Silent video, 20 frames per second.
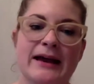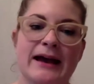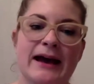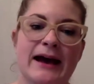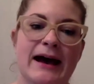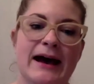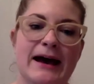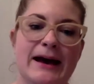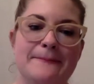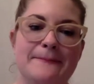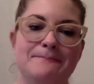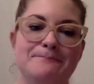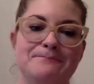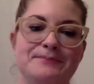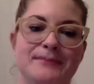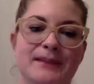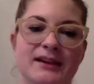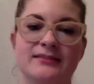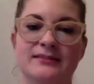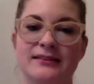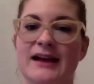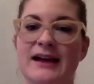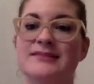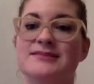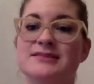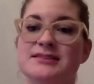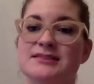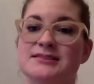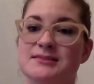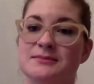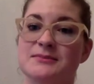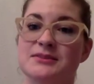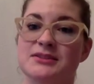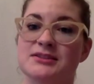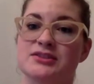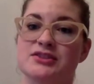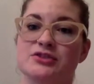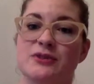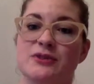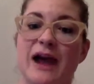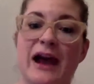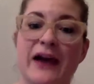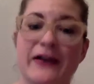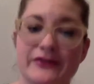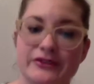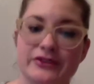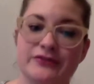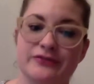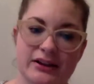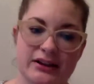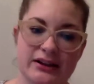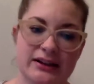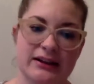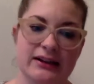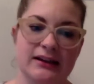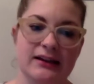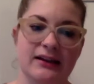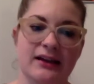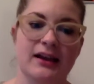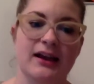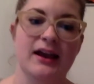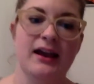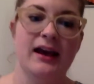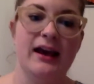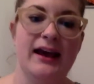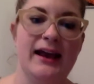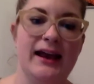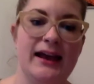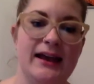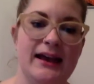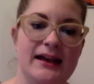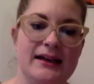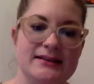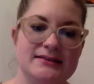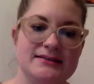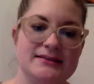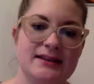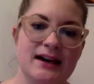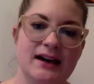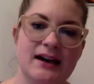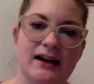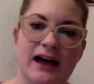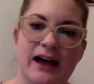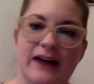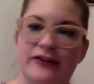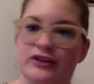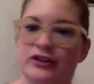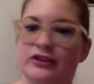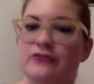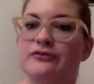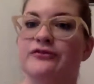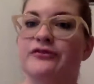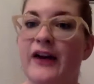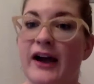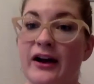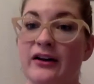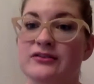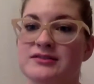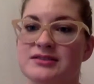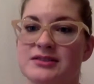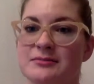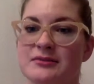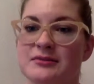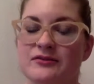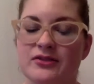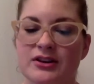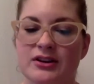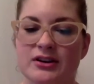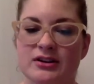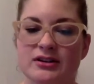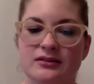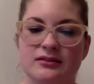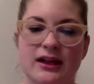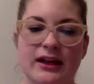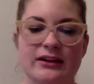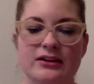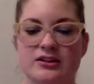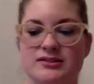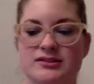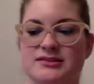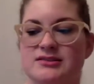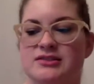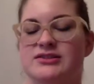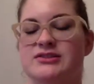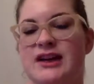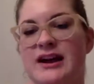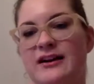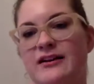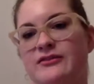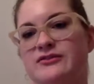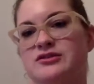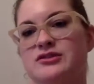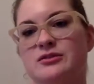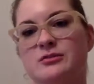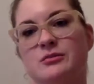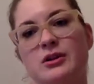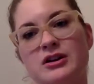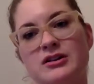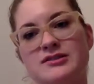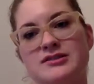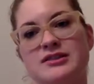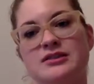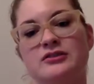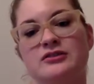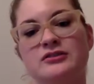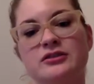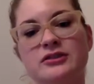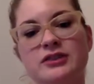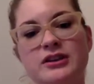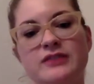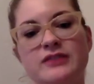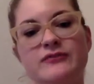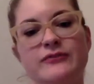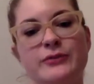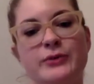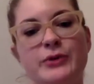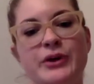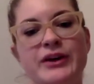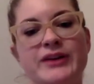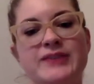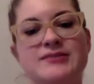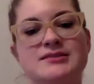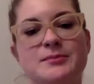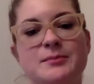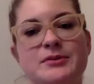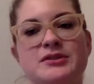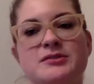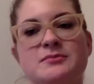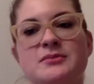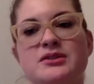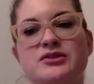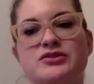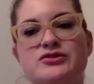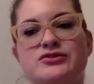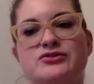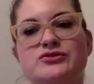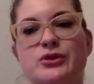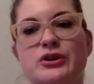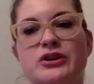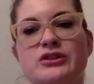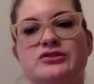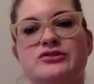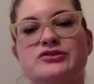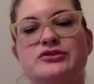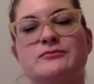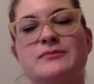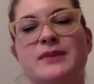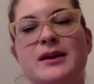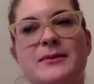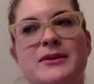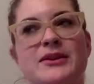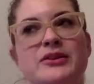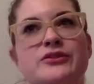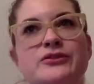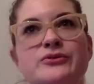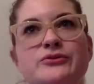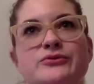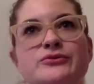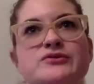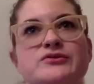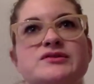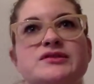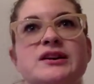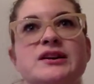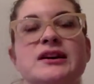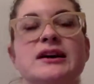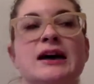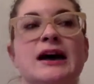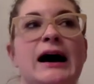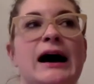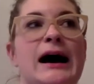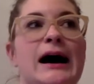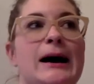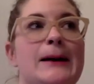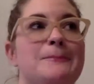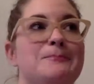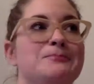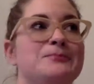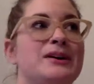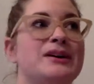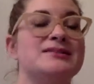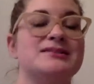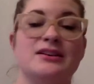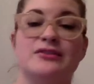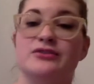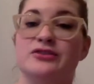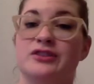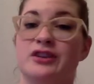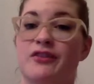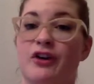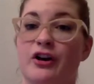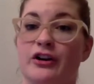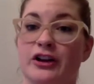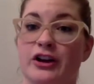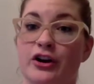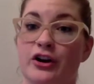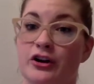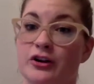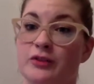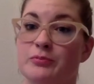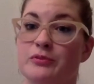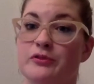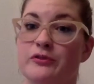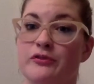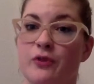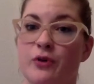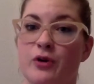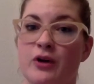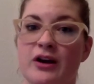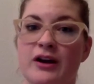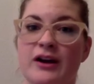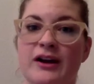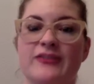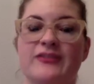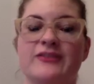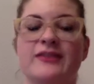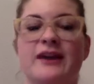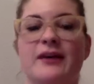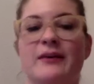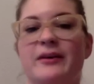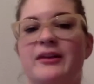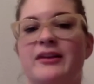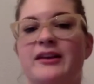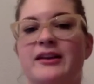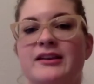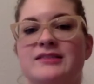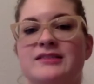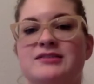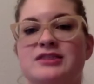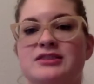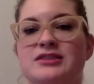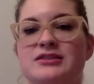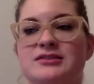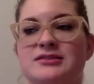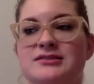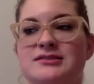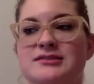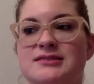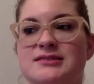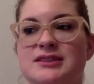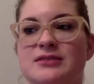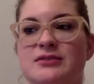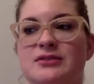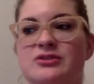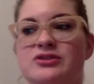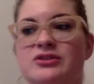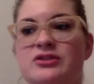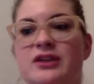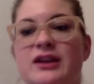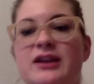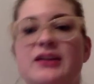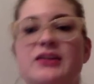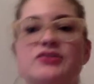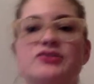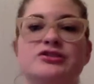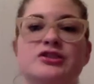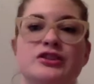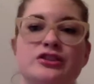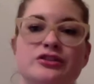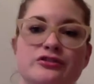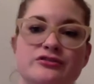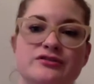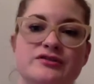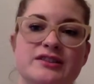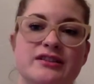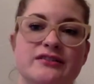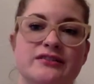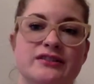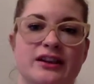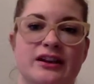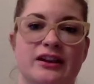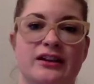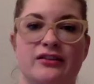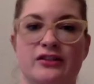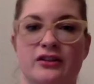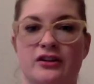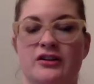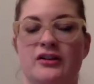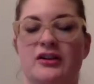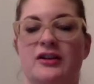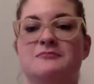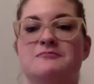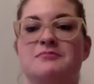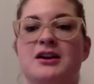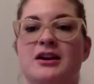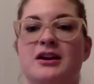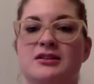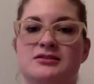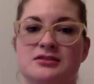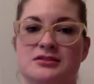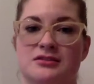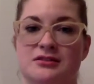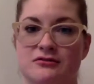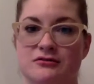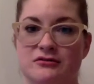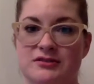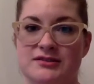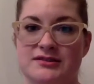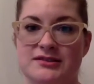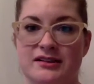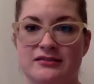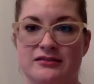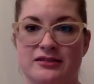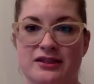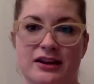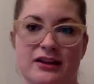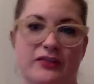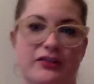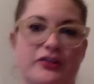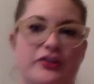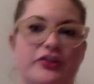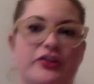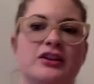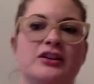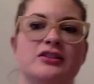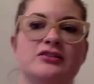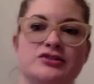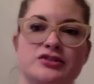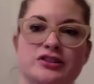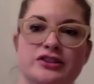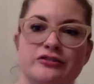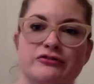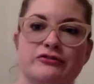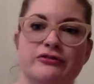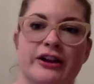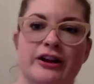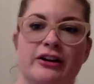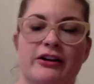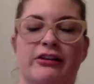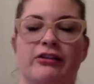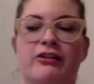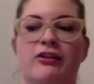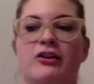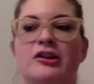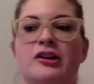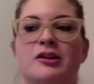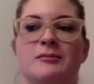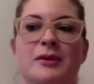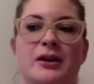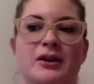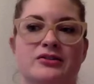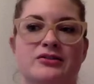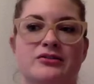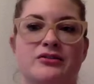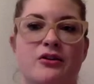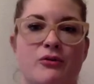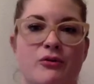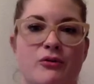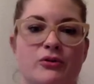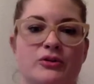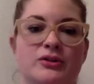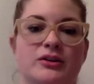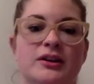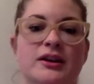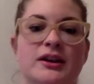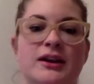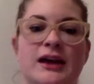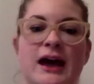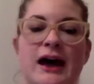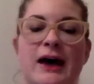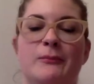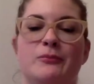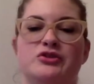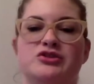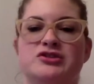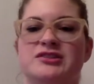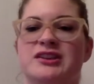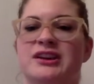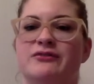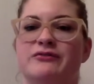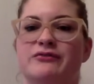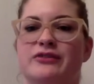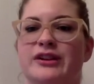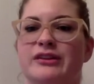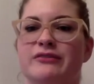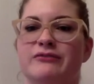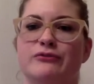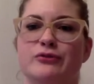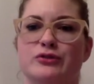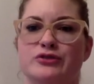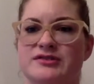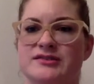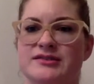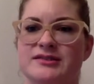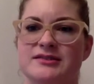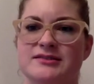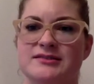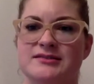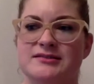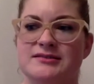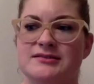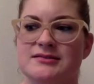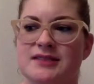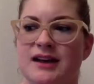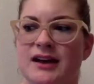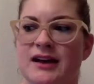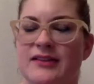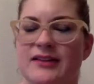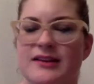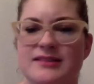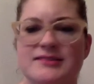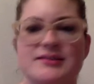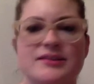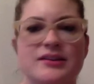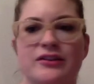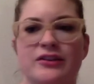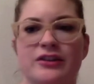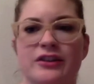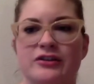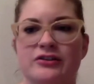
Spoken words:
And lastly, something to do after reading is after you've found some of the letters or sounds or words that you're looking for, is to put them in a sort. So maybe use a sound that they've already heard before, and then that way they can start to distinguish, okay, here's the new sound that I learned compared to the old sound that I learned, or here's the new letter I learned compared to the old, which just kind of reinforces that skill that you're